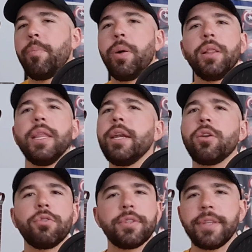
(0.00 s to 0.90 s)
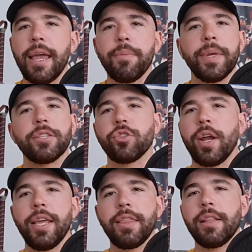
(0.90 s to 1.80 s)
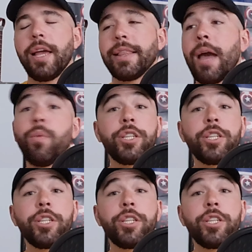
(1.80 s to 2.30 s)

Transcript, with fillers: political statements or anything like that,